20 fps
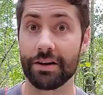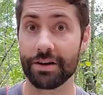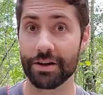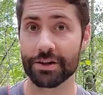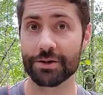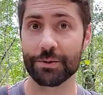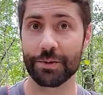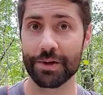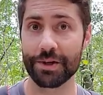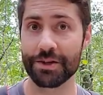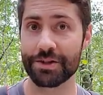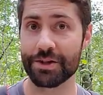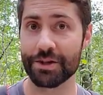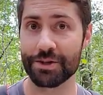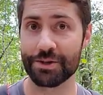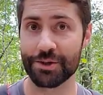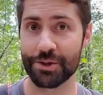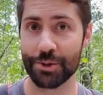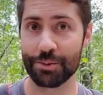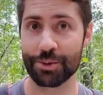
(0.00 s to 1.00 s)
This one is
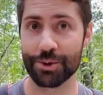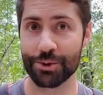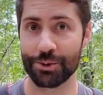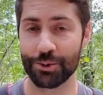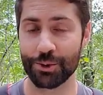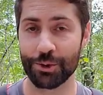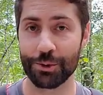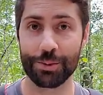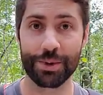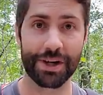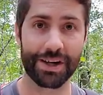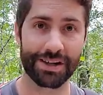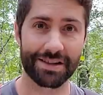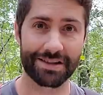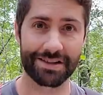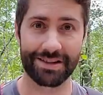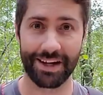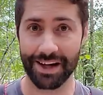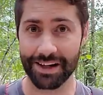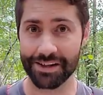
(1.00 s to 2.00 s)
super cool because
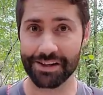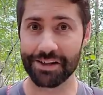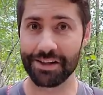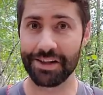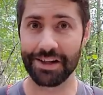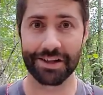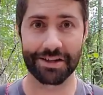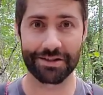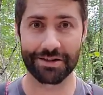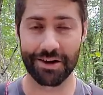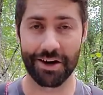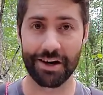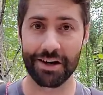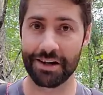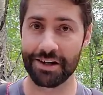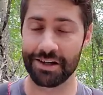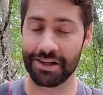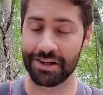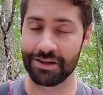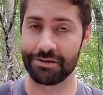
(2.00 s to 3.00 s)
technically it's not
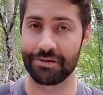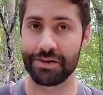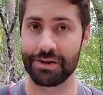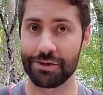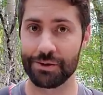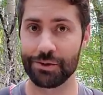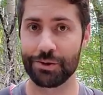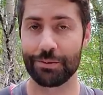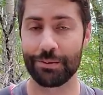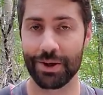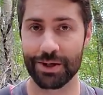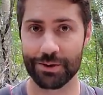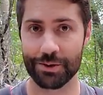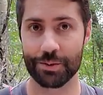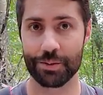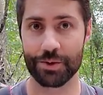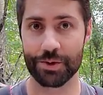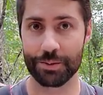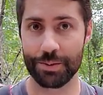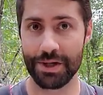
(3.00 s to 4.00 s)
an individual
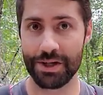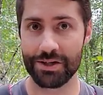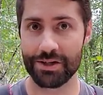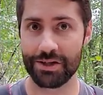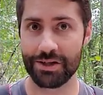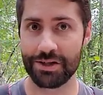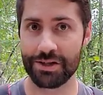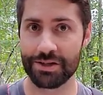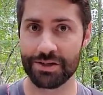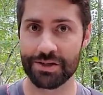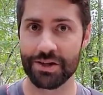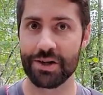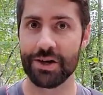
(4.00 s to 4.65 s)
mushroom species,